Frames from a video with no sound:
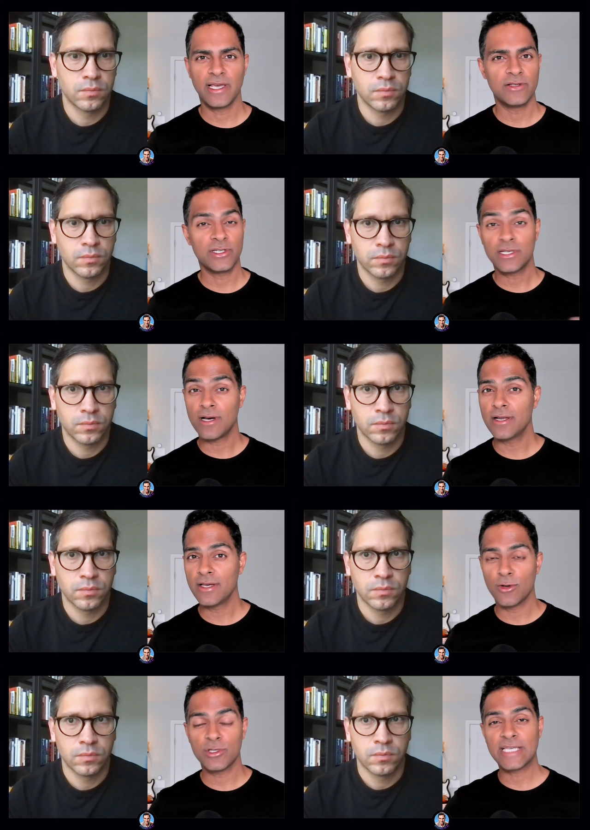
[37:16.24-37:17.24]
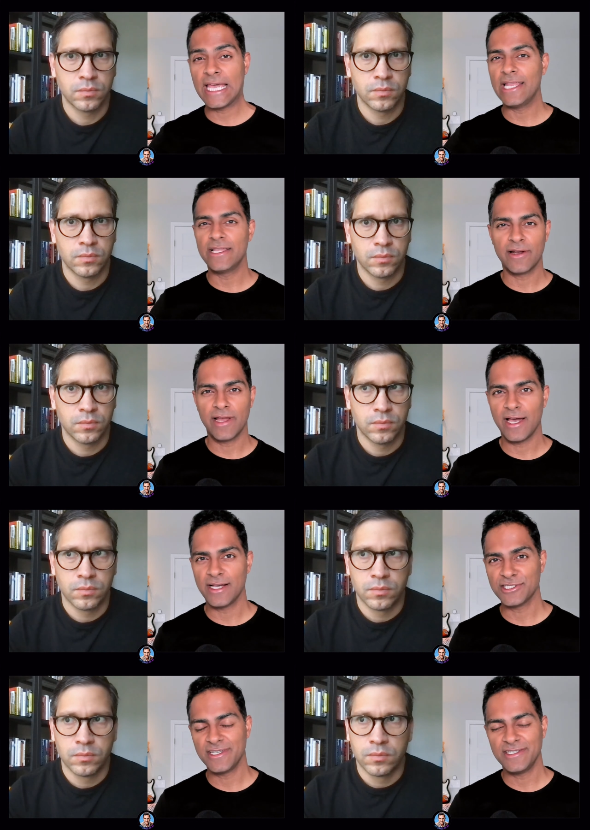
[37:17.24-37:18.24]
Speaker 1: starting or scaling their A I
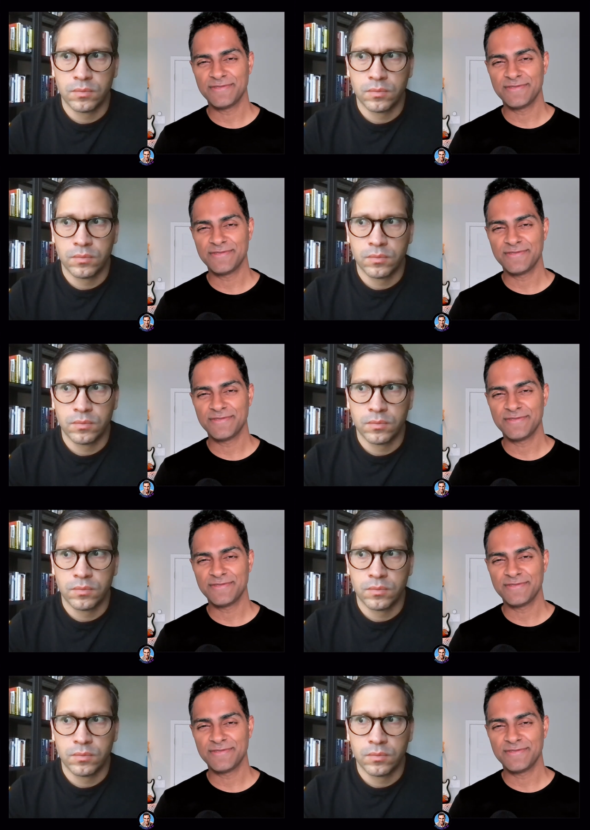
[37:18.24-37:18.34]
journeys?